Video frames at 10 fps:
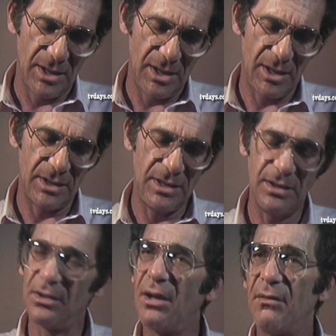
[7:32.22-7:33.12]
And he
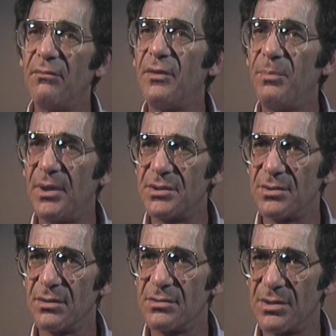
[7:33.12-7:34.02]
loved the
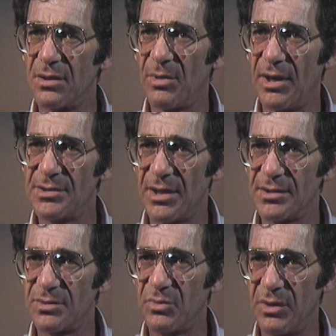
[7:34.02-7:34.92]
picture, Jeremiah
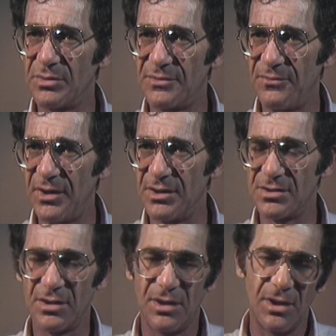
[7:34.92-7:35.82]
Johnson, when it was
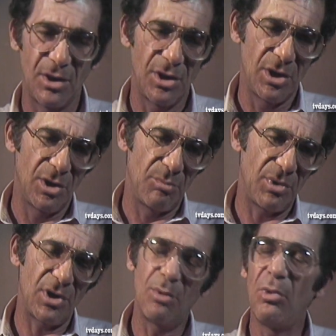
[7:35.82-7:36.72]
finished.
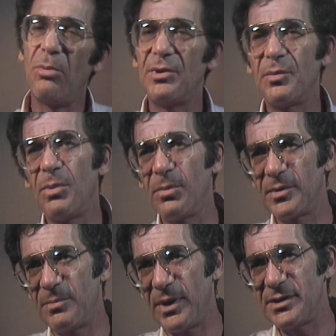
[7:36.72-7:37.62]
But on a
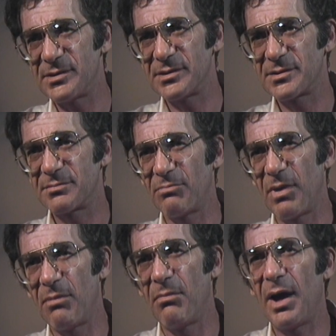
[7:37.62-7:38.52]
moment-to-moment basis,
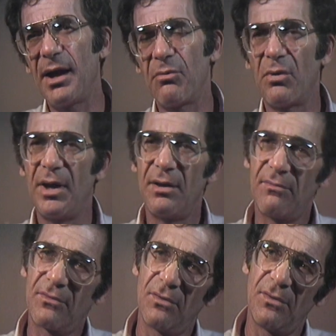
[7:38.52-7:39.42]
my, my way
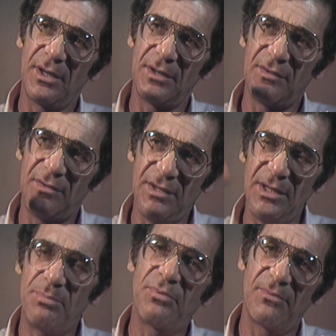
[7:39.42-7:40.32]
of going
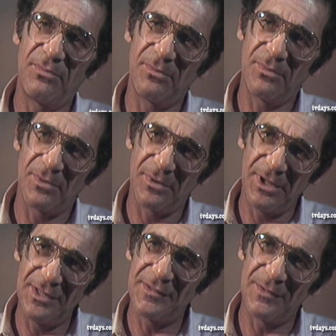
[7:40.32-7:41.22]
deep or
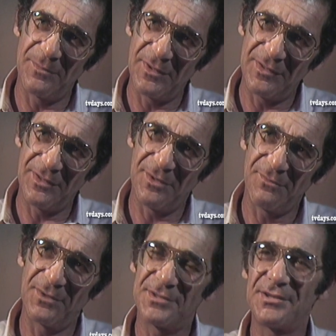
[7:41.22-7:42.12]
into the material
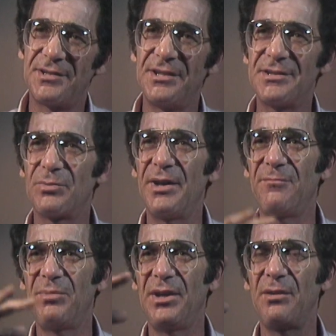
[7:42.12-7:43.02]
versus his way
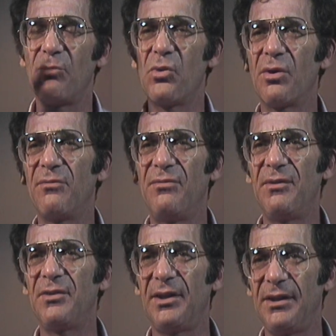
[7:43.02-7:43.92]
of being more
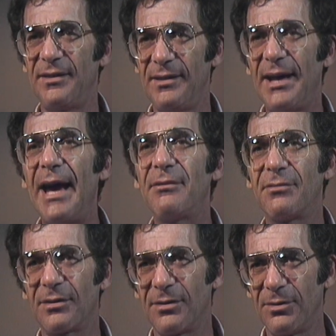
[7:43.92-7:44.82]
vividly
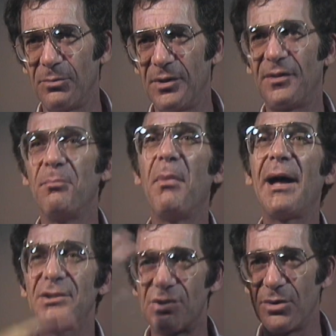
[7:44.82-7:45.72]
theatrical with the
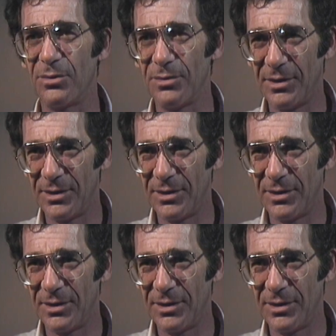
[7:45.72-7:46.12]
macho